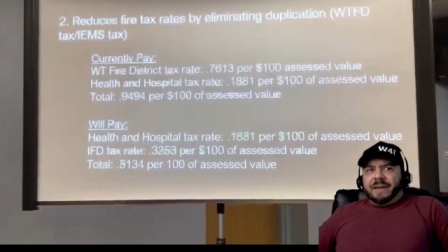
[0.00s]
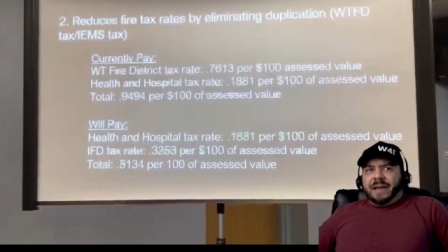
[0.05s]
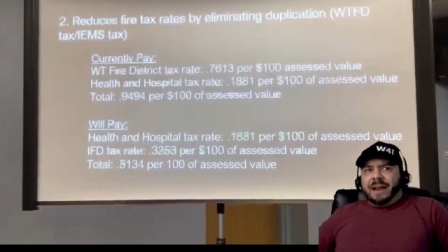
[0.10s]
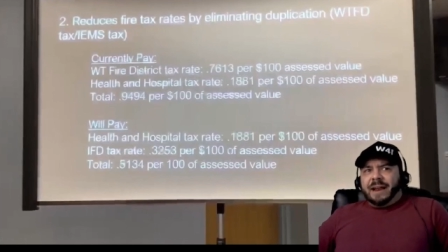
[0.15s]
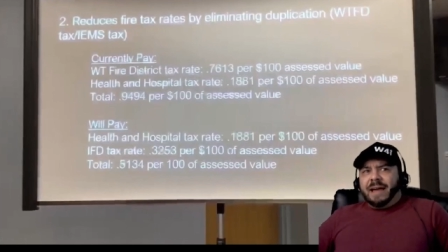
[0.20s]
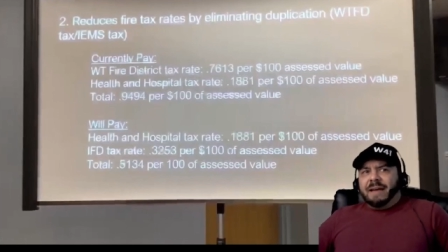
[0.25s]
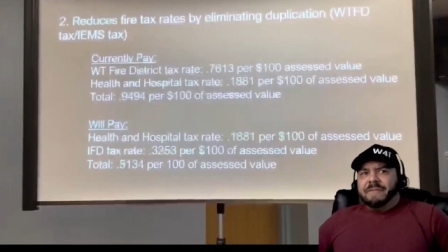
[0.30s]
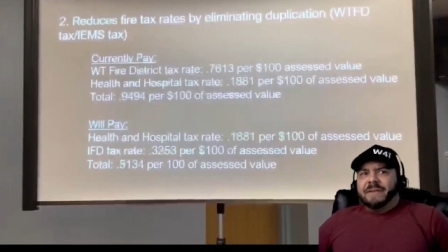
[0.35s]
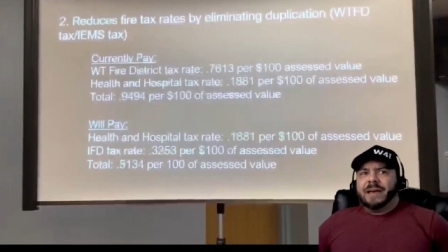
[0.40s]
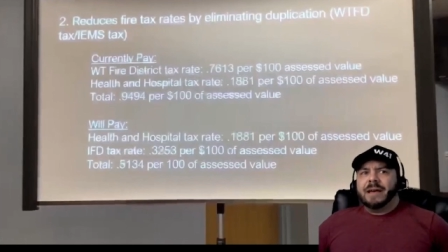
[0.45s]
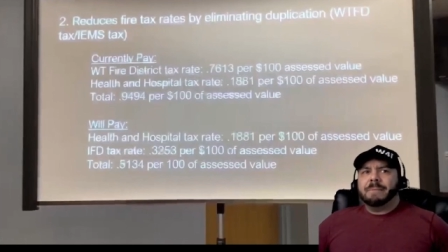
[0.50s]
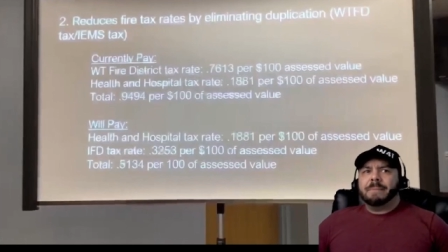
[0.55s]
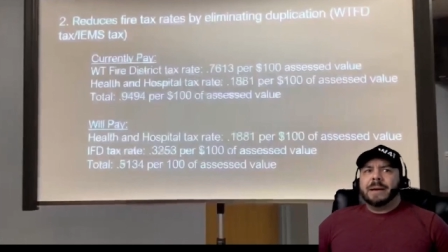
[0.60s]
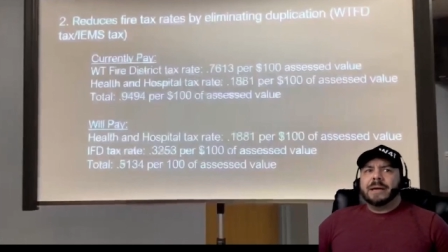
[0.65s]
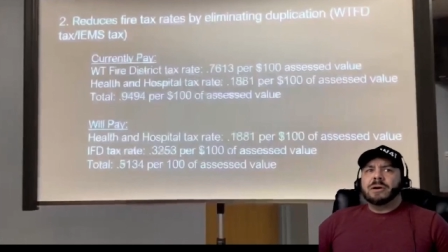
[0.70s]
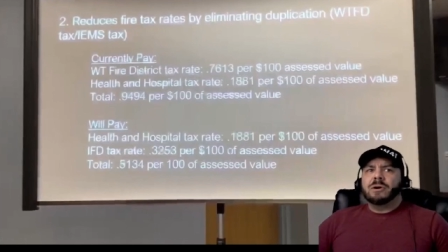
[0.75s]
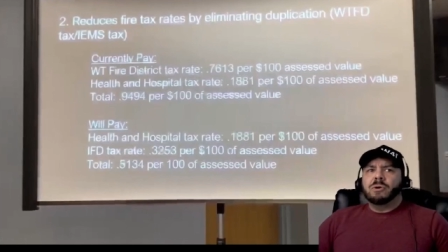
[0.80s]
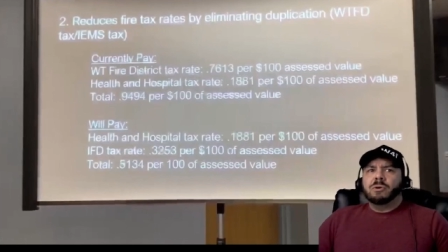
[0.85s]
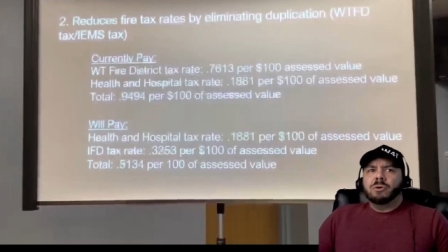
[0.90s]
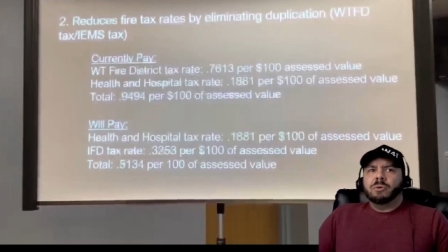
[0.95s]
and I've had my
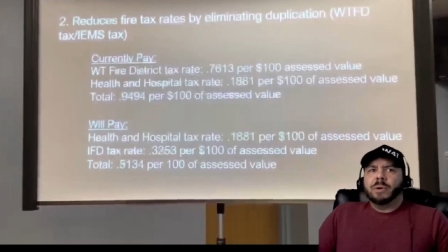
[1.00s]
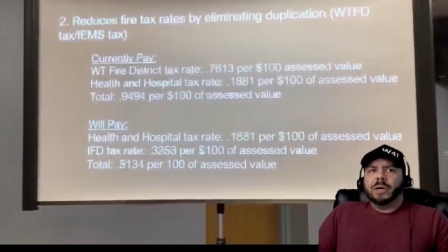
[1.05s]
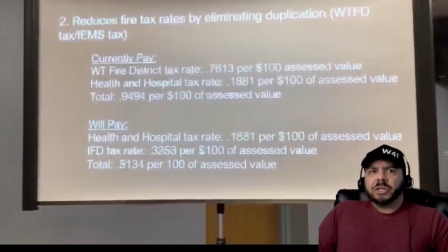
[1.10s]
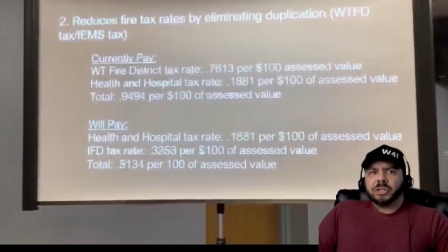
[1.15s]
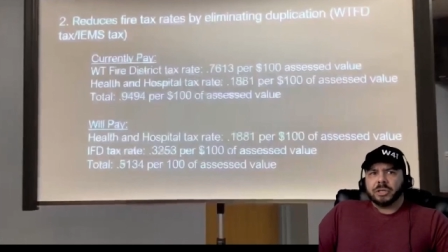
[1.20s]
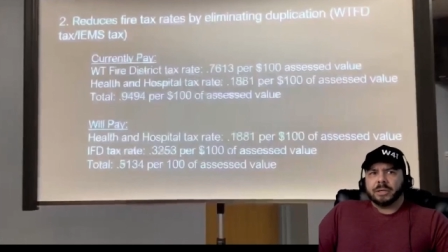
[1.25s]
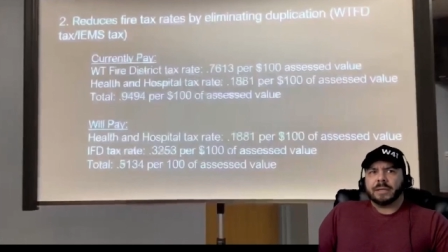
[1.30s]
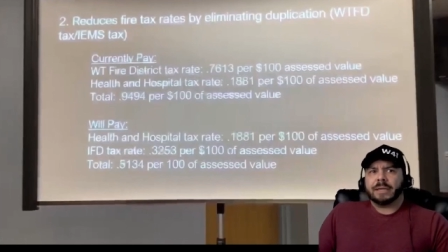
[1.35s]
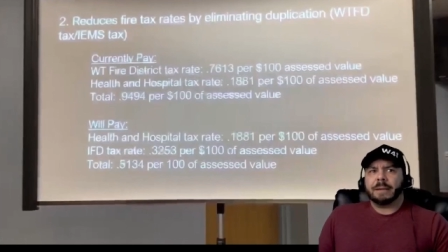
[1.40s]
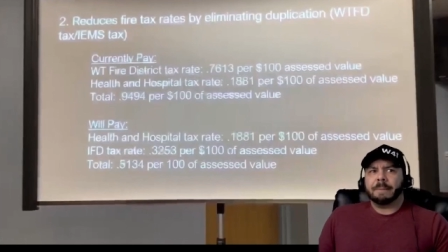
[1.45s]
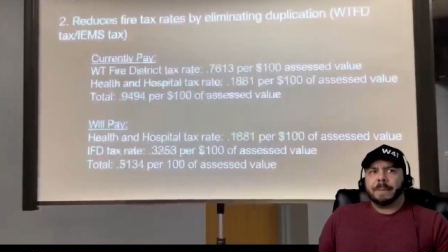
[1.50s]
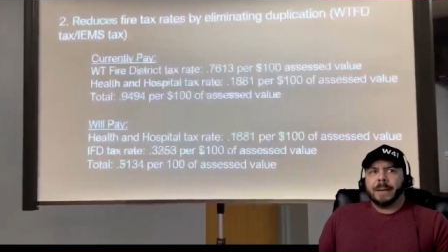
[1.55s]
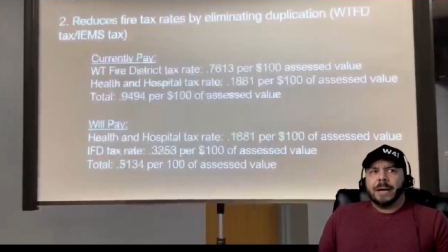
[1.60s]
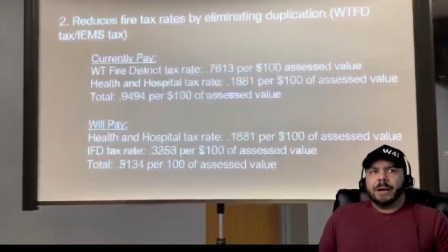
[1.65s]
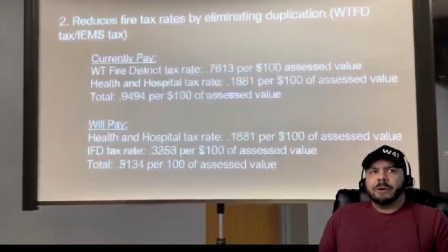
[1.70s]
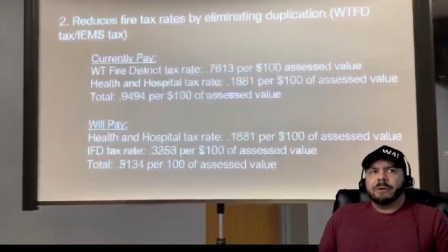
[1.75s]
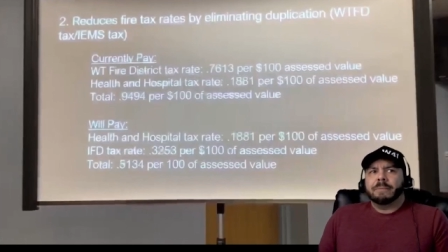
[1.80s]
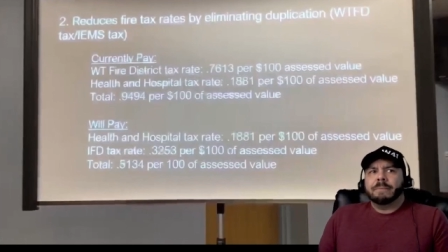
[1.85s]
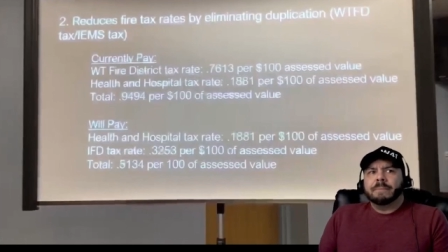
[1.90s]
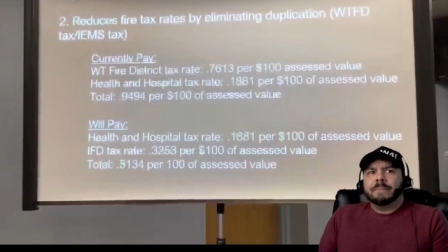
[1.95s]
own questions
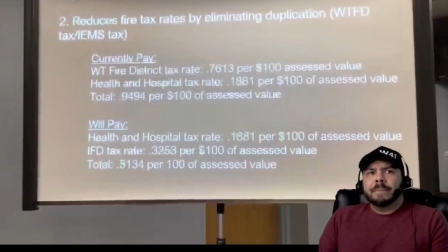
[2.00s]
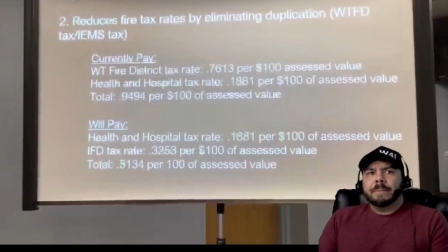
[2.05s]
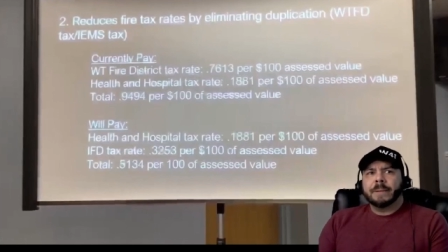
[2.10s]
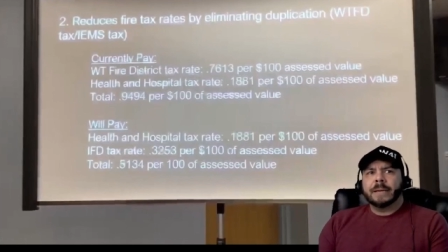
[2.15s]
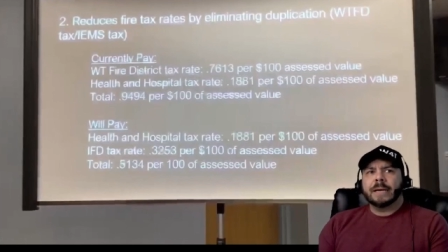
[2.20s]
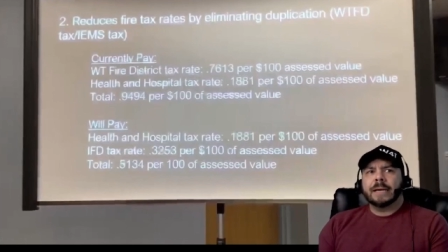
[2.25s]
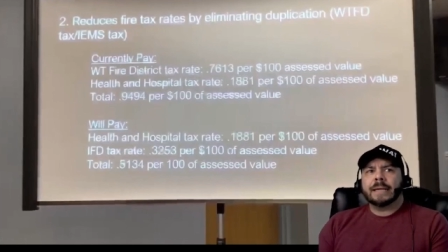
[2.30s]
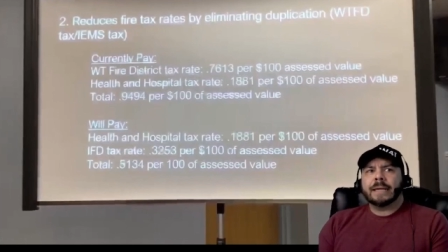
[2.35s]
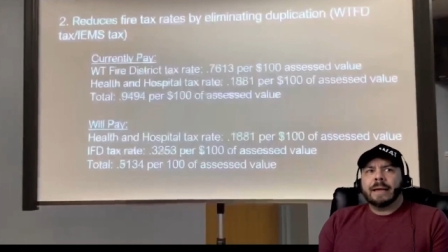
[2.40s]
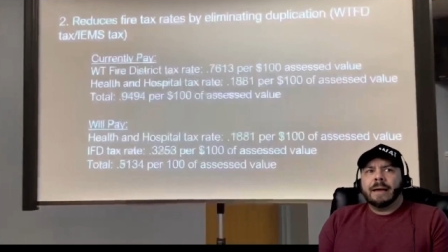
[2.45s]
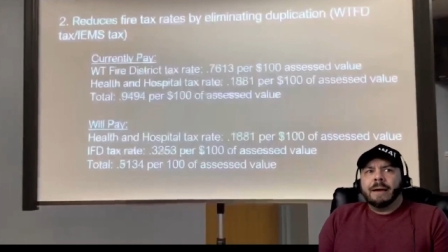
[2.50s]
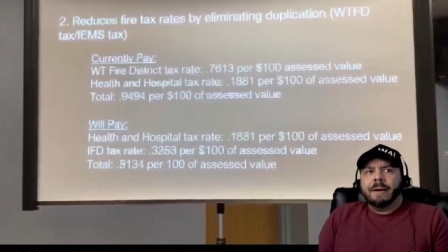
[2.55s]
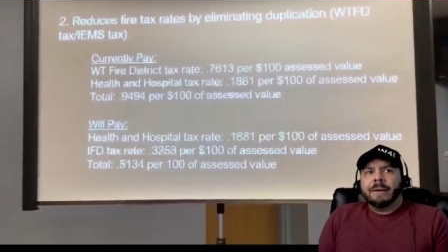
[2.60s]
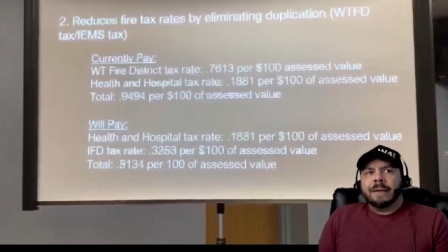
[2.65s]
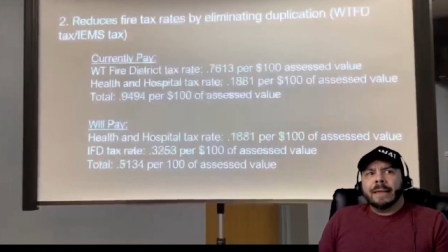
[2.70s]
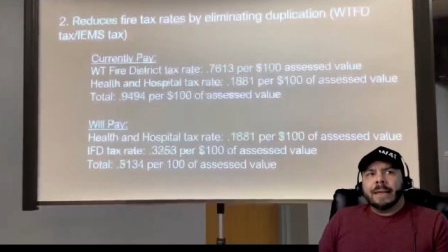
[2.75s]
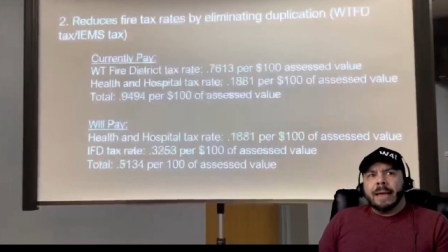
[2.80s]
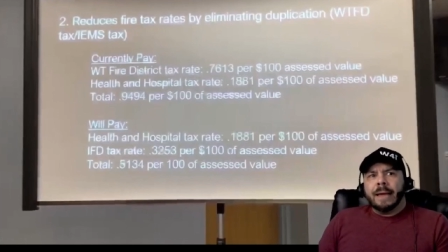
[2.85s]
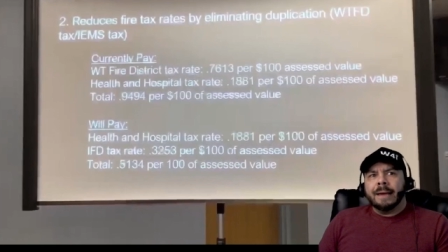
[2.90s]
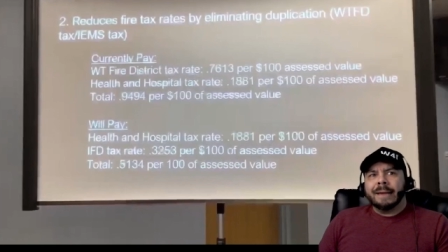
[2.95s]
about him because I
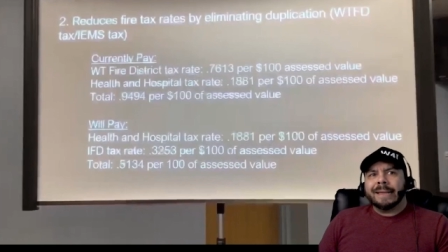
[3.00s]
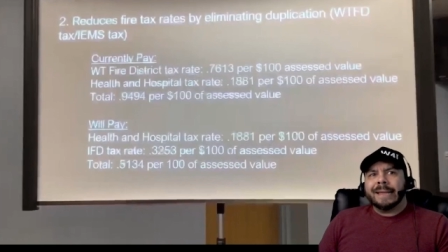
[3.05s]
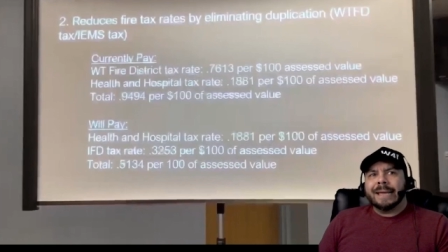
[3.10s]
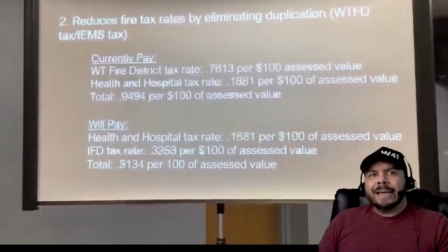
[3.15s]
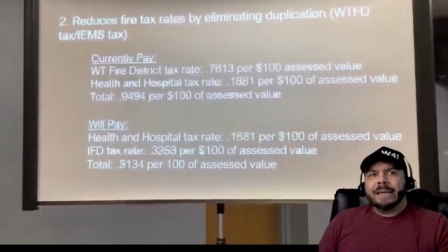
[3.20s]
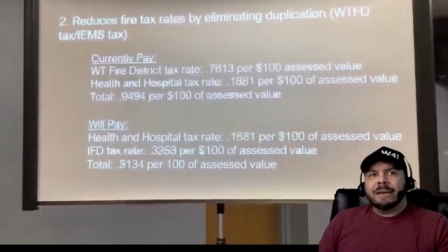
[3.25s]
was like,